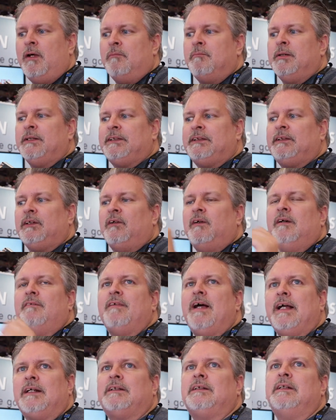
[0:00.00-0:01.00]
but still have
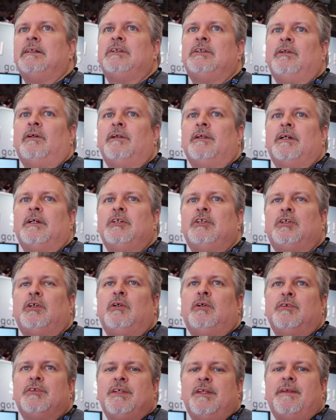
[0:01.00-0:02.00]
access to all the
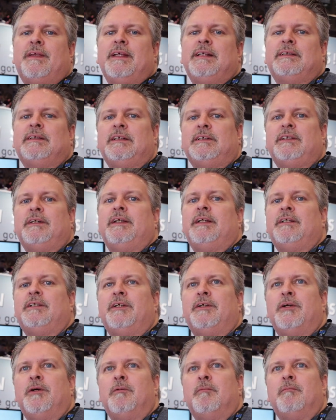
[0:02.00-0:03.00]
controls and things that you need
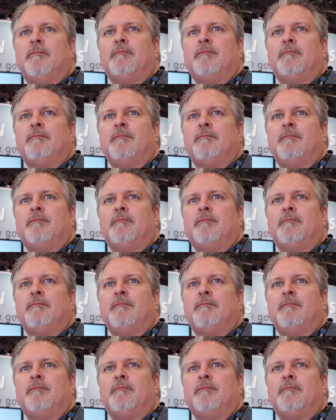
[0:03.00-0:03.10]
to do.